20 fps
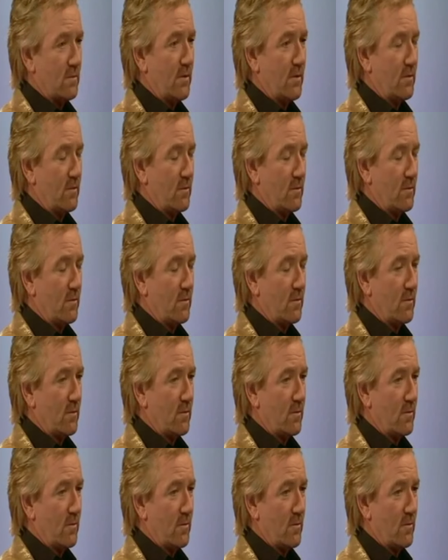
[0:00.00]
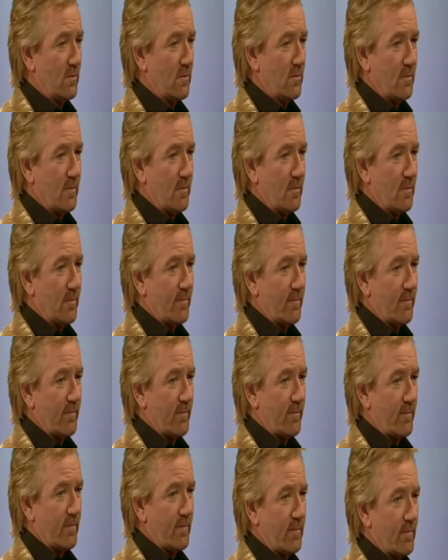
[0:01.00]
Yeah. But eventually, you
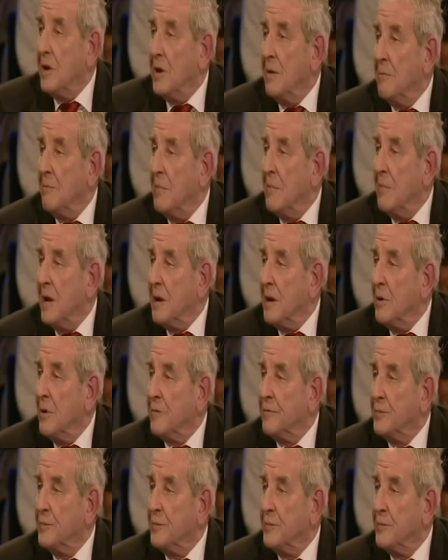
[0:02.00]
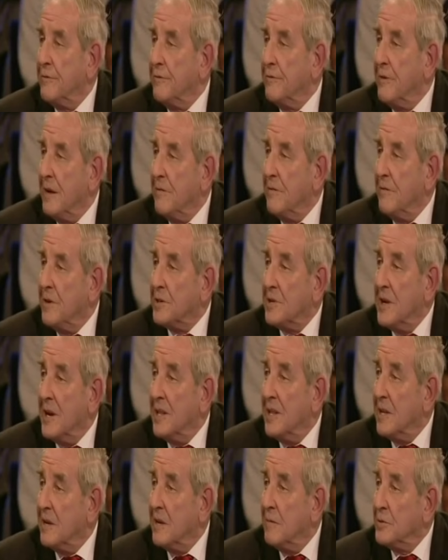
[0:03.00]
know, if you came back about four or five weeks
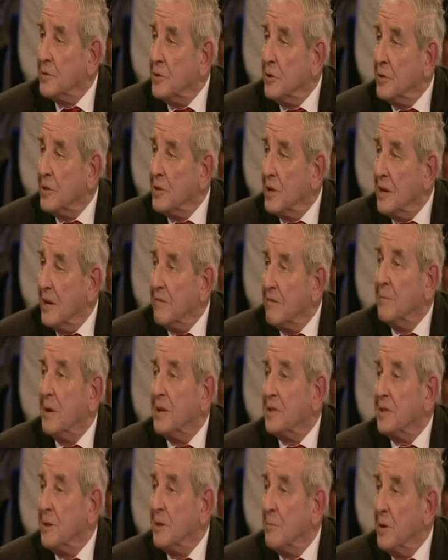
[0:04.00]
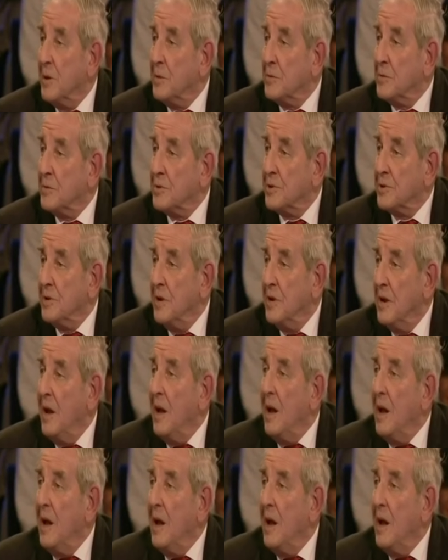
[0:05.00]
later, there was nothing left but the bones.